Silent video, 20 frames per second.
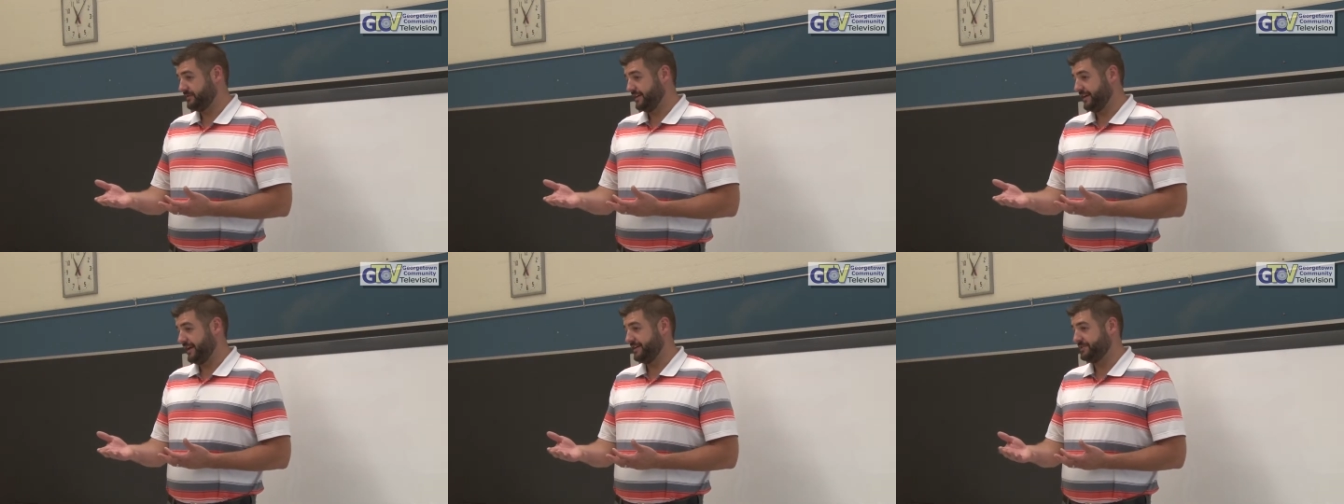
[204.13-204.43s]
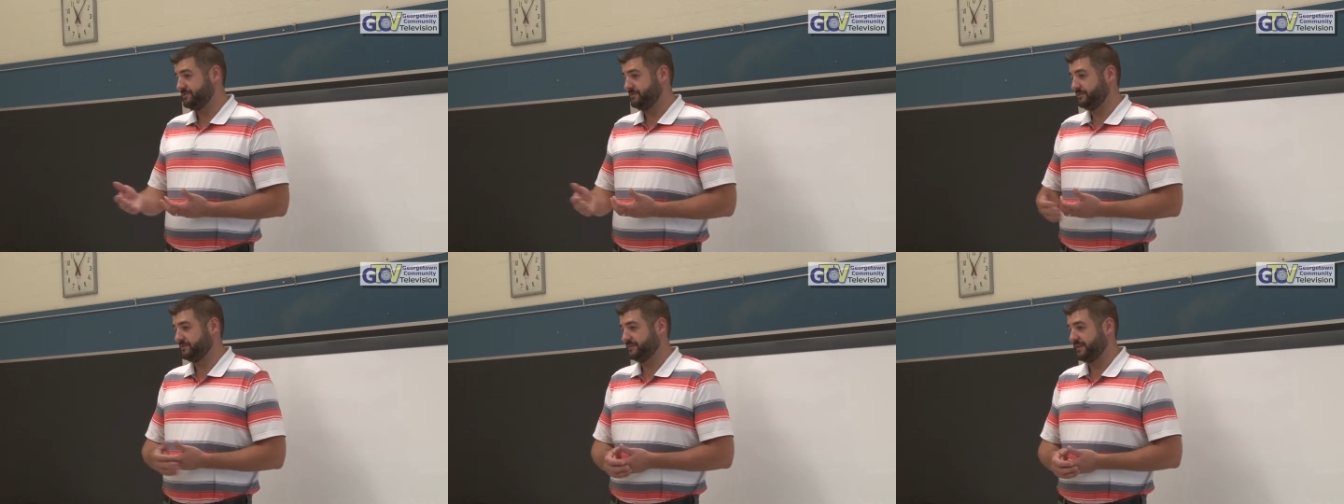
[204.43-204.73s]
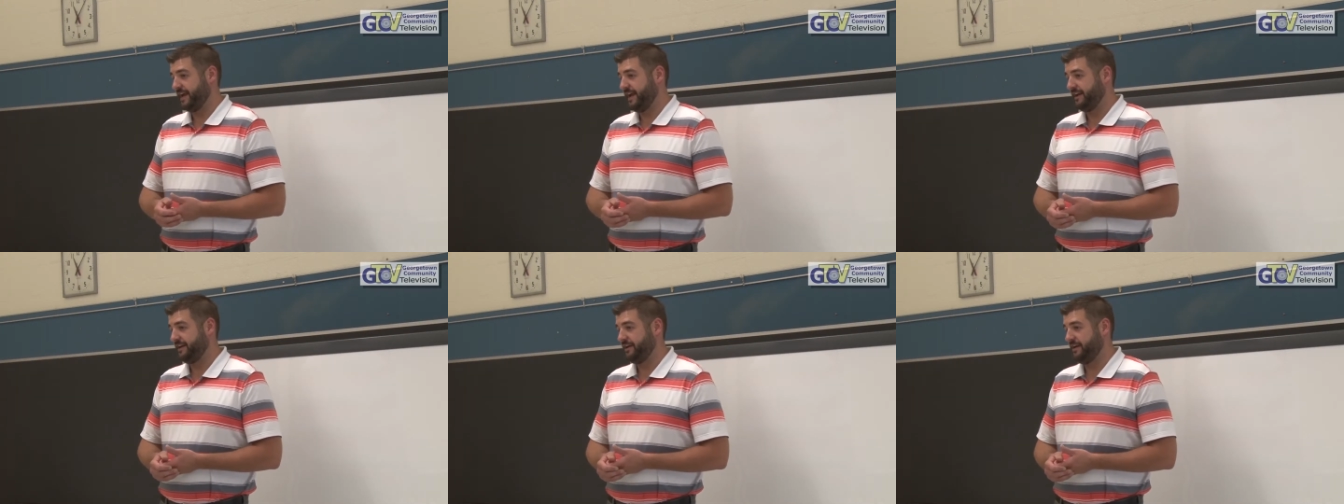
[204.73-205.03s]
Like as you were
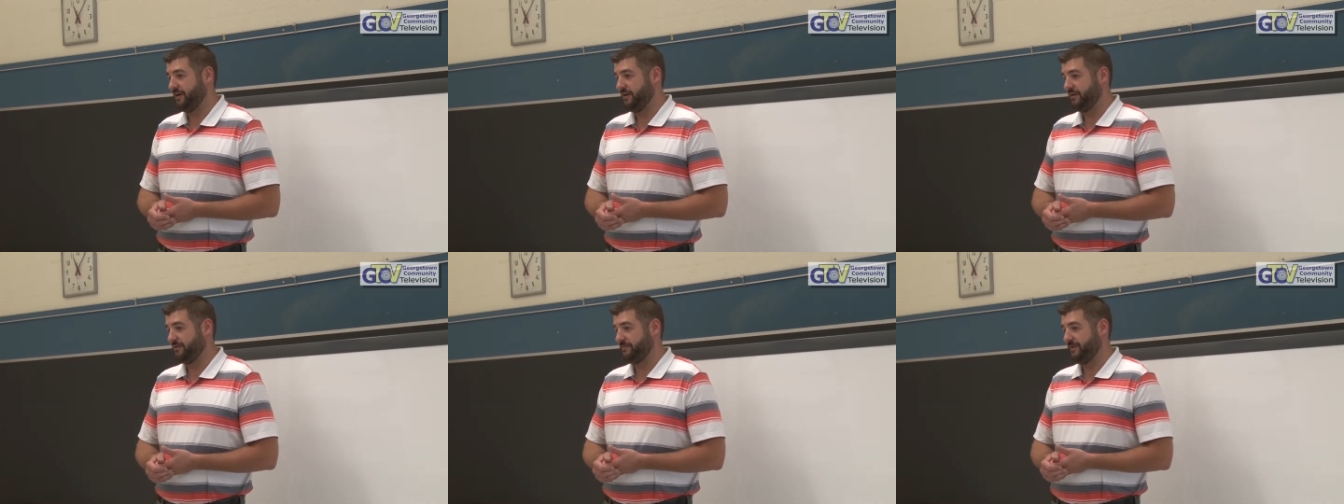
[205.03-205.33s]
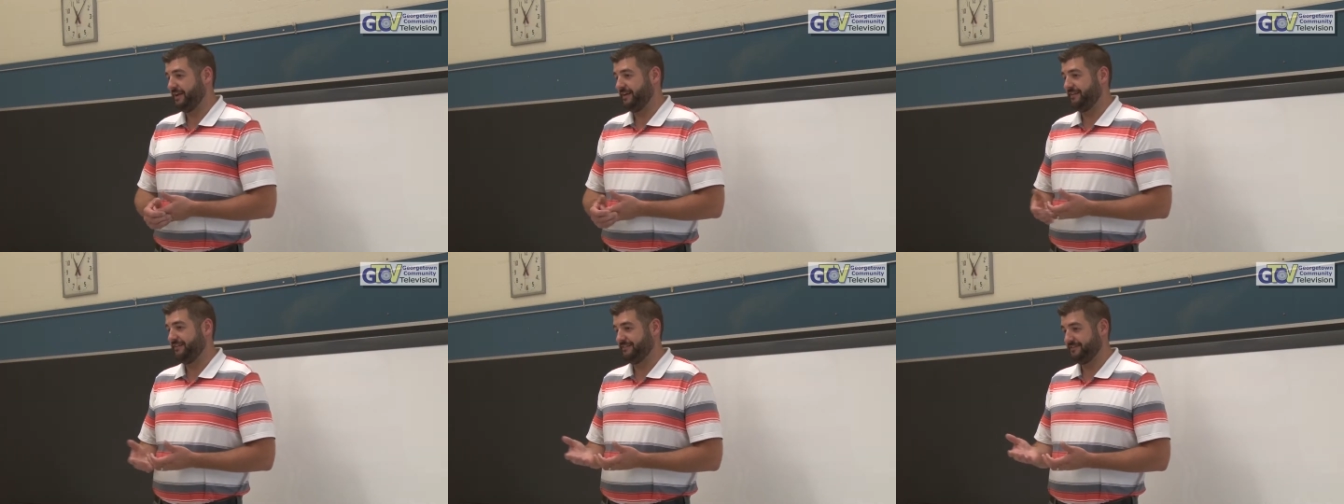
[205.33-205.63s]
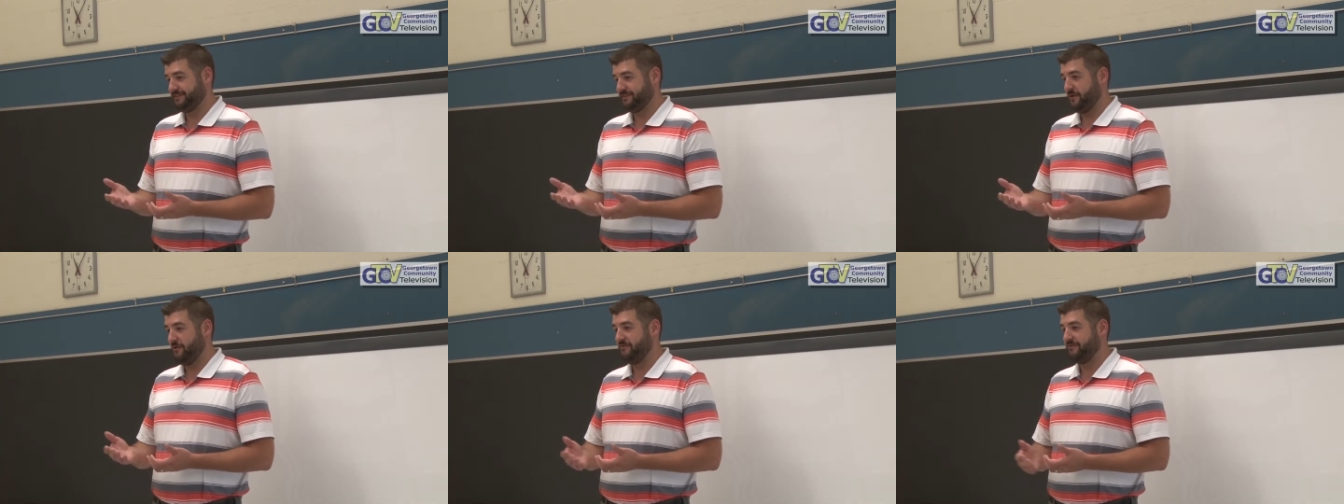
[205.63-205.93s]
saying, you know, you've been
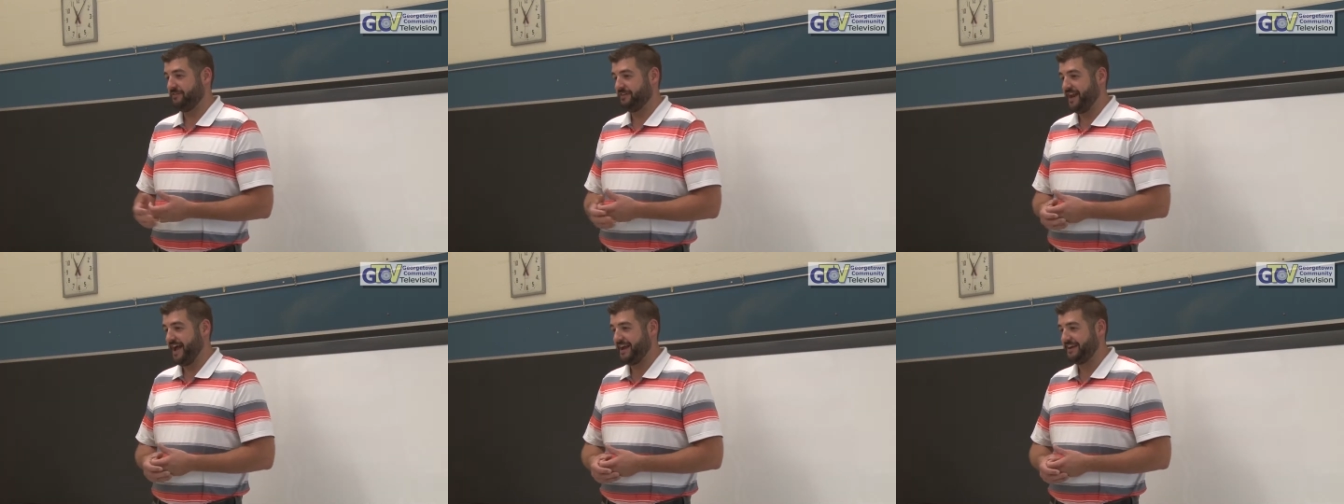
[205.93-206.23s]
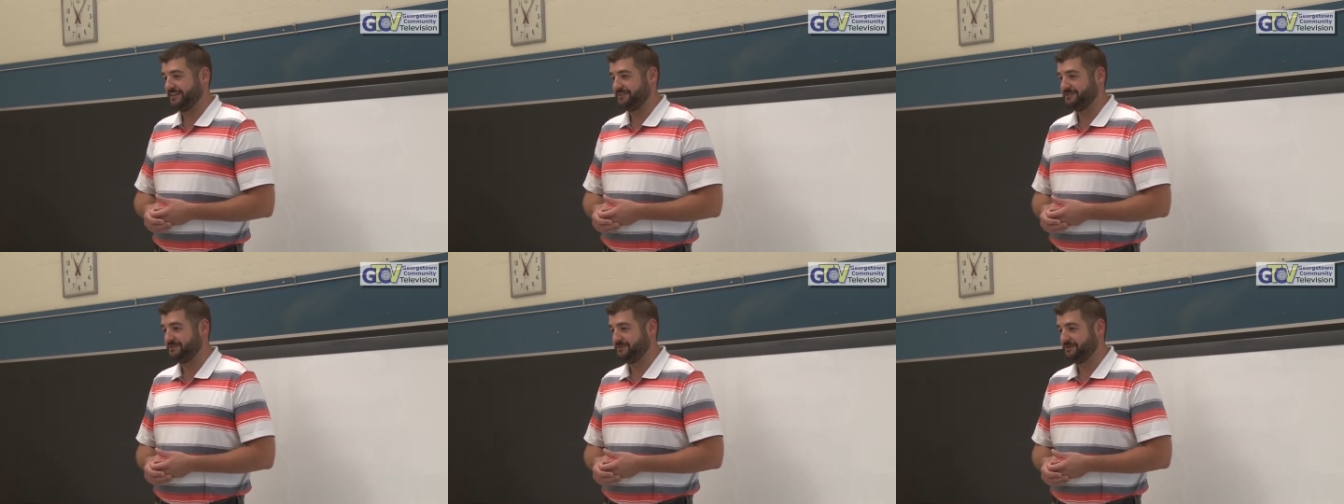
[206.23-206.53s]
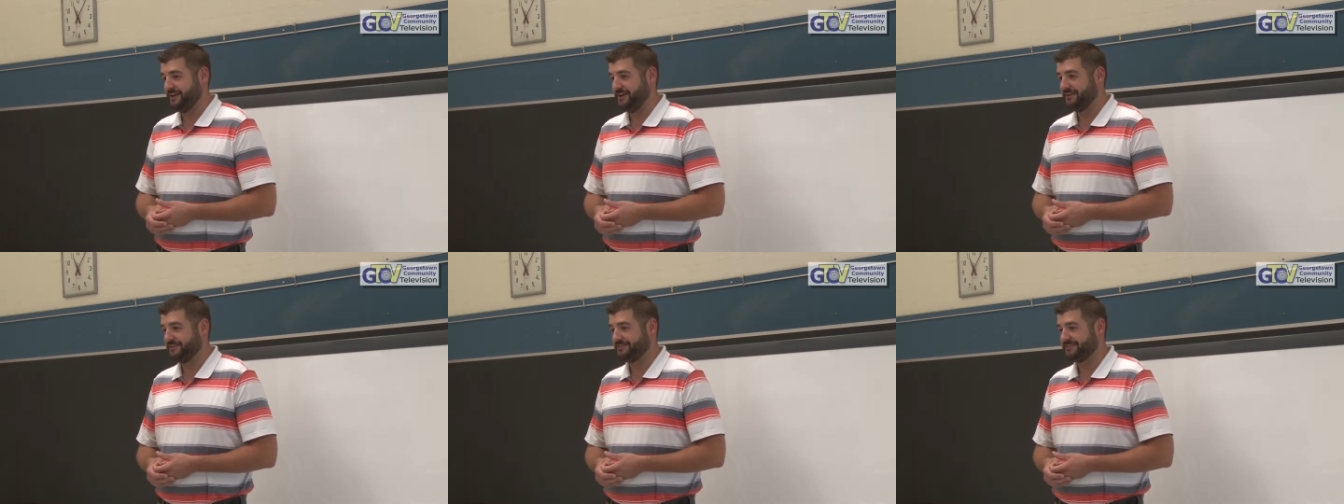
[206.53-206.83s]
going for 92
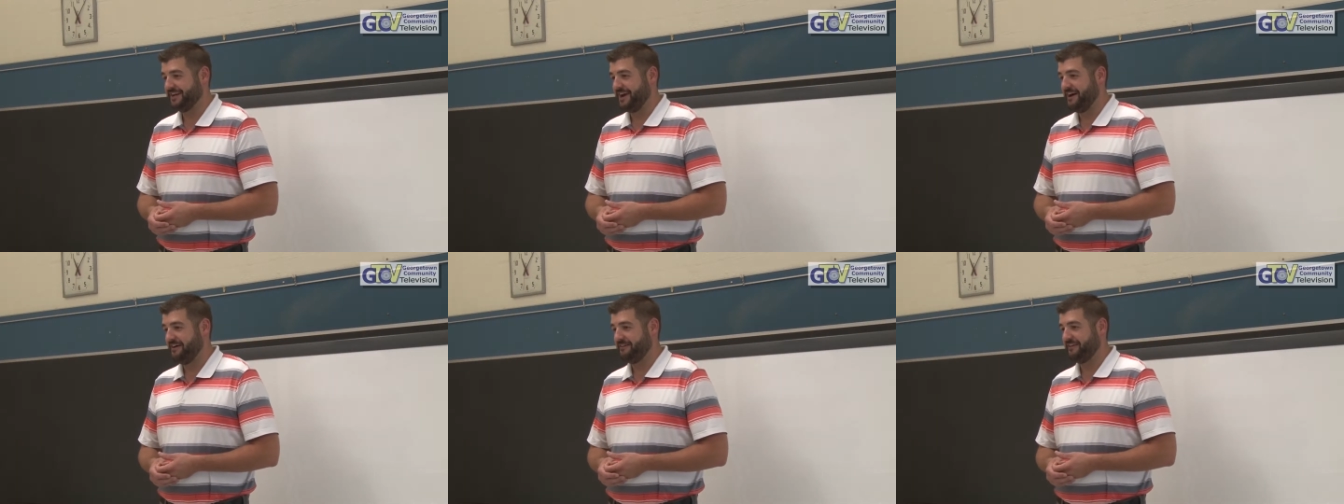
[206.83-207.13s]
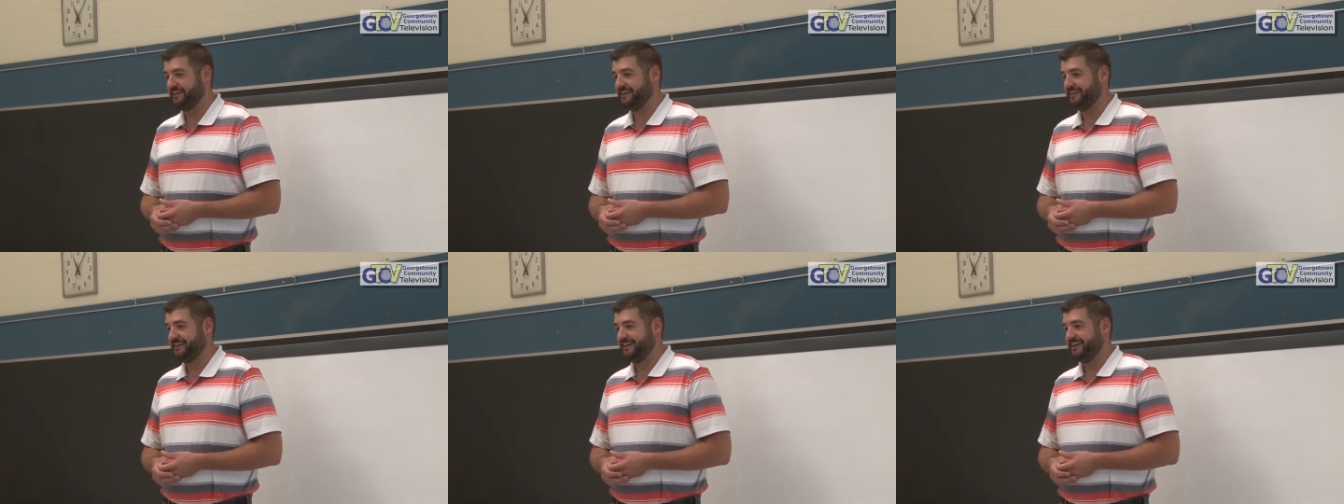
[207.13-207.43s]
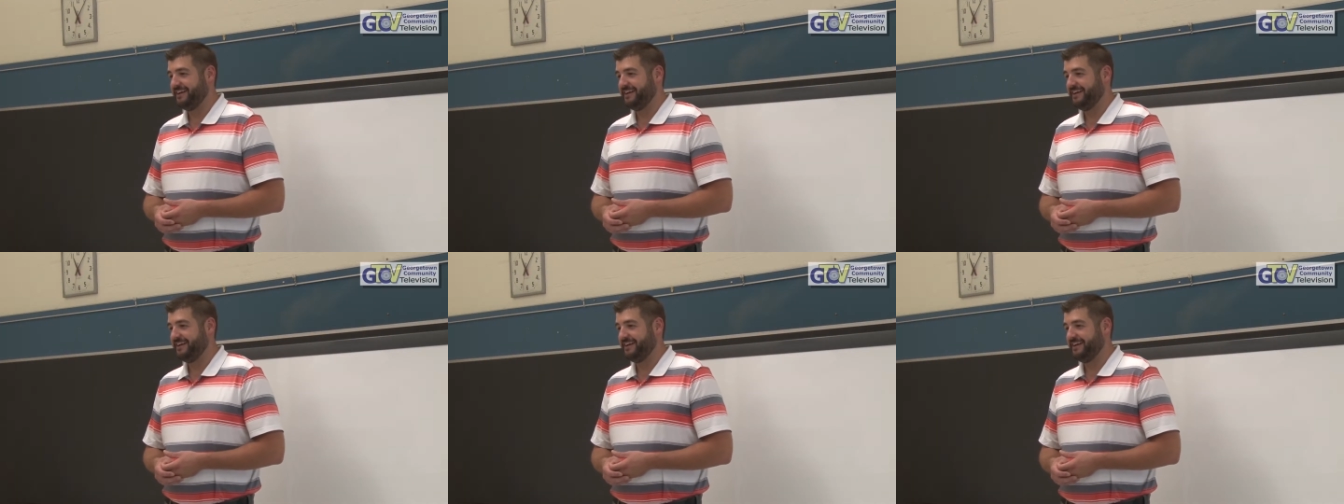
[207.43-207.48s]
years now, and